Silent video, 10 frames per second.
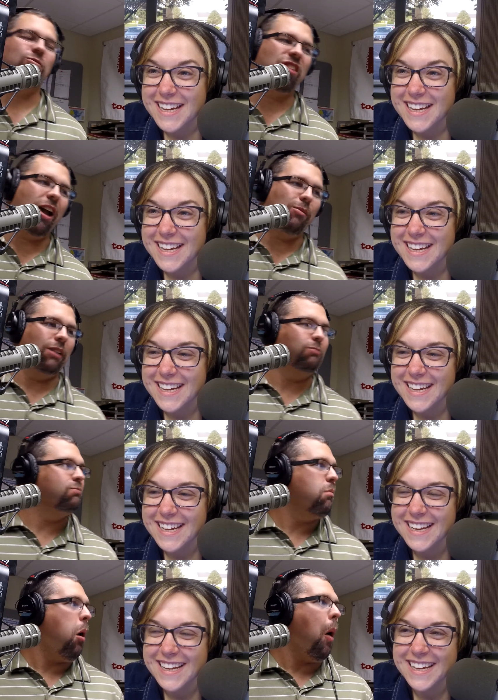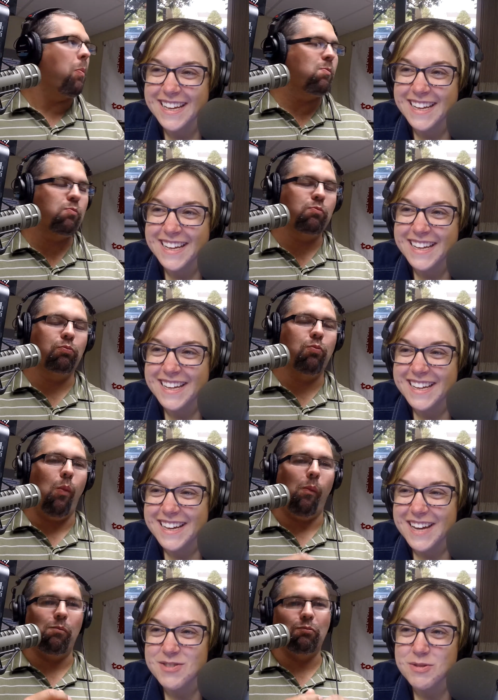Speaker 1: Damn it.
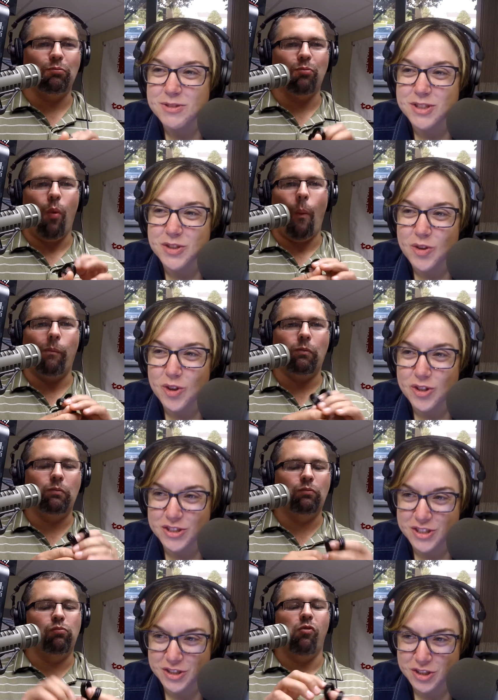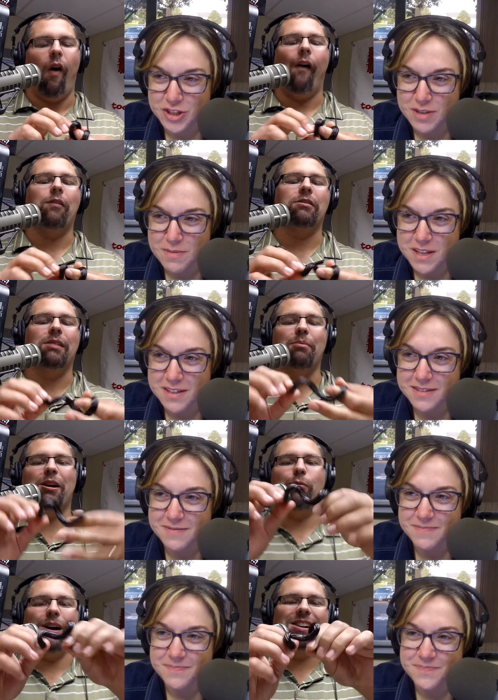I knew it was Zol something. I'm
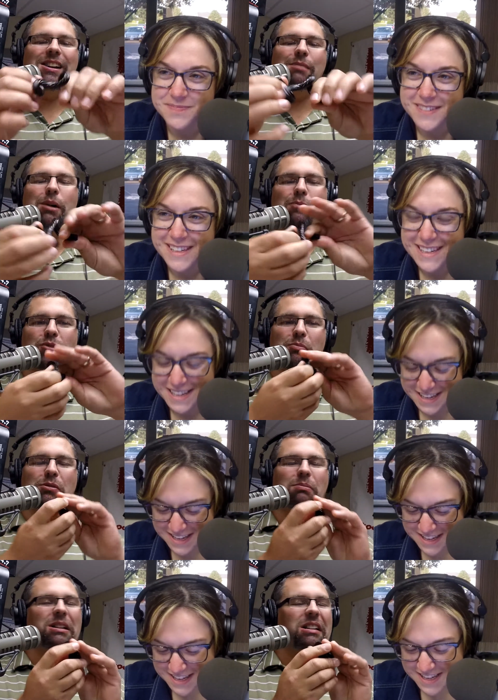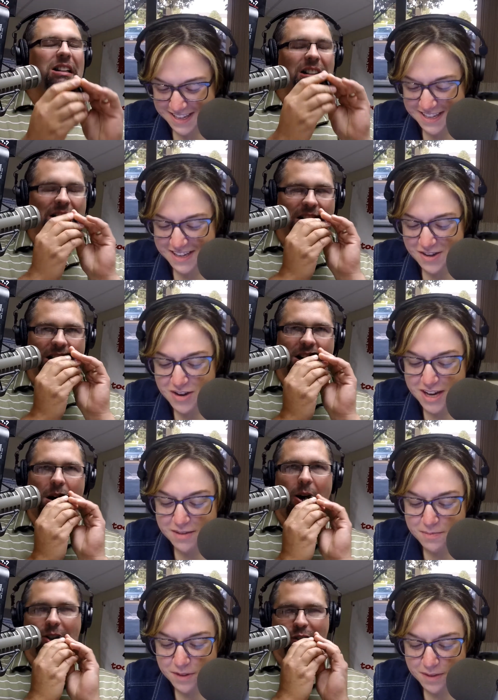like winding them up to put them. In. Oh okay.
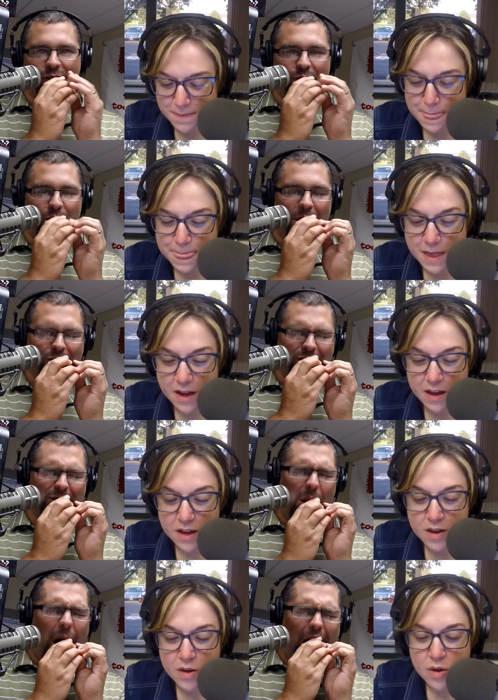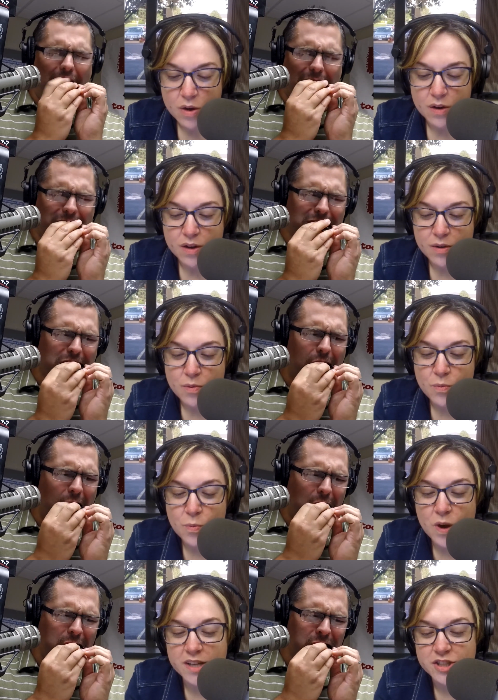god, this is gross. Ah.
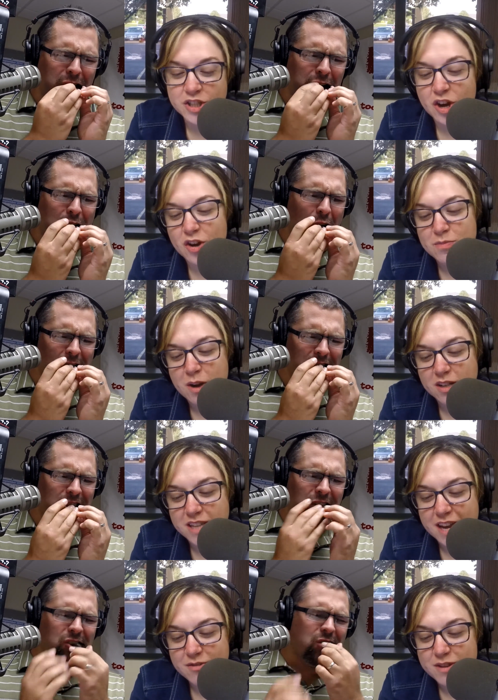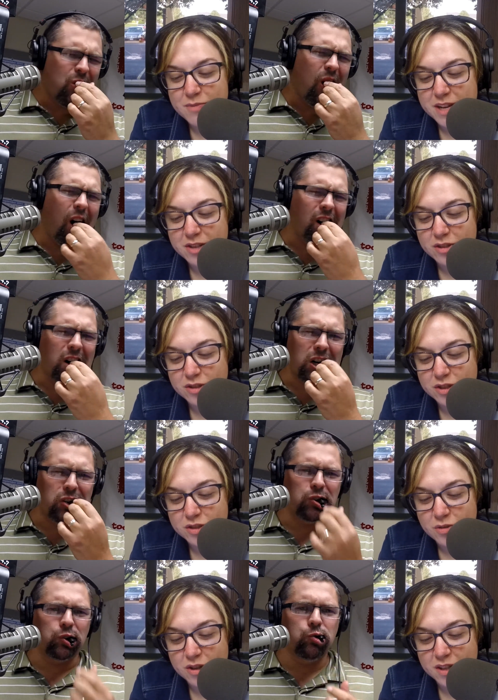What show marked Henry
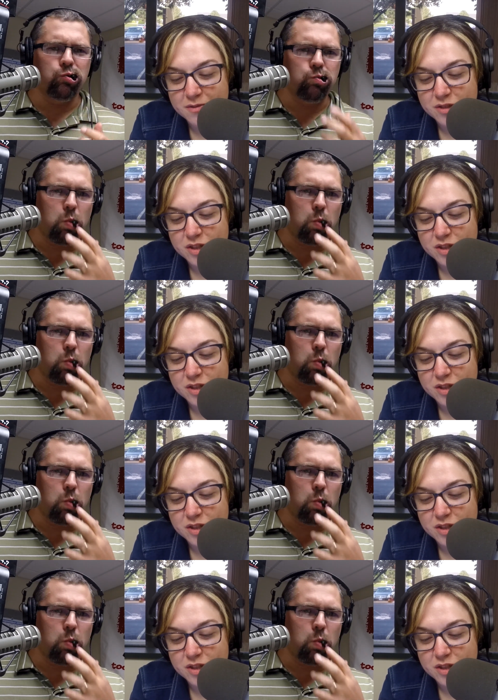Winkler's short-lived